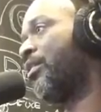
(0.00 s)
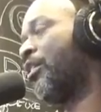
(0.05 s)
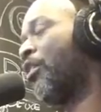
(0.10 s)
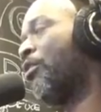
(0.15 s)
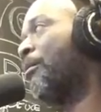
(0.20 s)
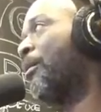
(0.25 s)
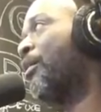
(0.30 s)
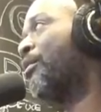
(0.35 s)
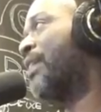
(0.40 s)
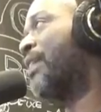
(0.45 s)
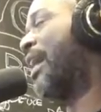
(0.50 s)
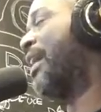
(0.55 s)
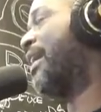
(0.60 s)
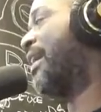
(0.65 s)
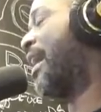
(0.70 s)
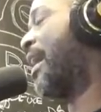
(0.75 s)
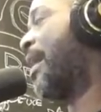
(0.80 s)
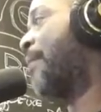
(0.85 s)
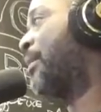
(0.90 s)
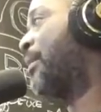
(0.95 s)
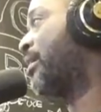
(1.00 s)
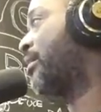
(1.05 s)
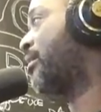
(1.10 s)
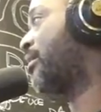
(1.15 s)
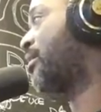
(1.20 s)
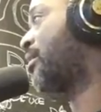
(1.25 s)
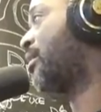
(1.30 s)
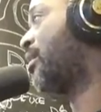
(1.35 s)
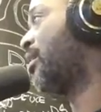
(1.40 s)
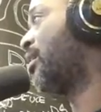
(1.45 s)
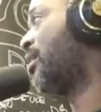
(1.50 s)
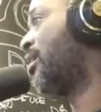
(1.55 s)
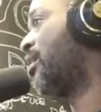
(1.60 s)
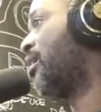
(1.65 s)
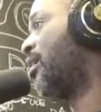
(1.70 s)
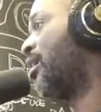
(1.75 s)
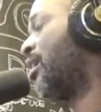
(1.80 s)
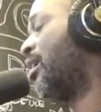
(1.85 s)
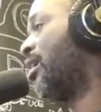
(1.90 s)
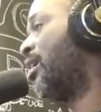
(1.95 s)
thermodynamics,
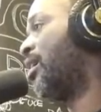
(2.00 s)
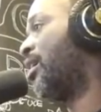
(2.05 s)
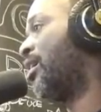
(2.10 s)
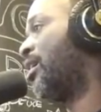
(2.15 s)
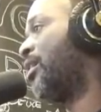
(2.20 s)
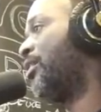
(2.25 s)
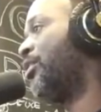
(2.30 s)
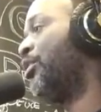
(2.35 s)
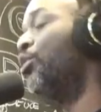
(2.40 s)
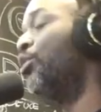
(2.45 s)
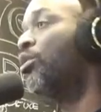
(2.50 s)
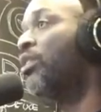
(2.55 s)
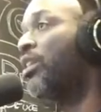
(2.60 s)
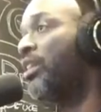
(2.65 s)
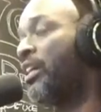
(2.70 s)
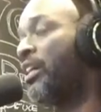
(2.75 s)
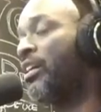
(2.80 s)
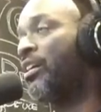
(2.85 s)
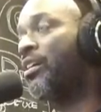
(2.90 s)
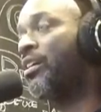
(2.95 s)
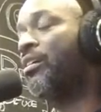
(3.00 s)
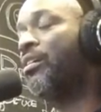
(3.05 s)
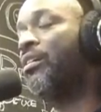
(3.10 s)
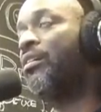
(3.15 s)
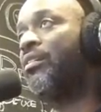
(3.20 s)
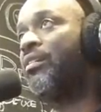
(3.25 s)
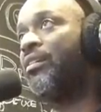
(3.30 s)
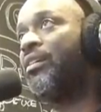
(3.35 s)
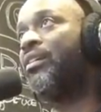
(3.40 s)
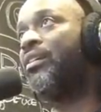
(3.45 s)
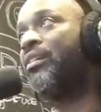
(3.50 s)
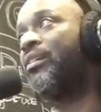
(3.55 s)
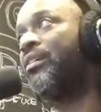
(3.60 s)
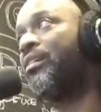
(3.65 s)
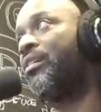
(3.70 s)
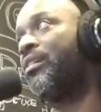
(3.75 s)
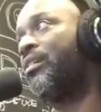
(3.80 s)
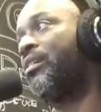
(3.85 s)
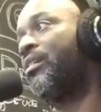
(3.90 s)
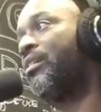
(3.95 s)
uh, nuclear
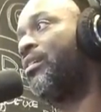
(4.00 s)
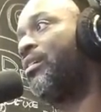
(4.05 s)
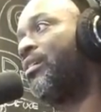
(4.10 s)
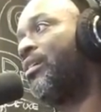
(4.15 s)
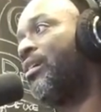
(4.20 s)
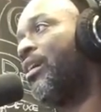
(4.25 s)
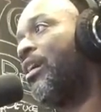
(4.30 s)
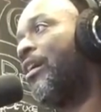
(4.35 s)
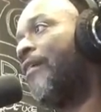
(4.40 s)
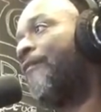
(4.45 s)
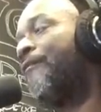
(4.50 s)
uh,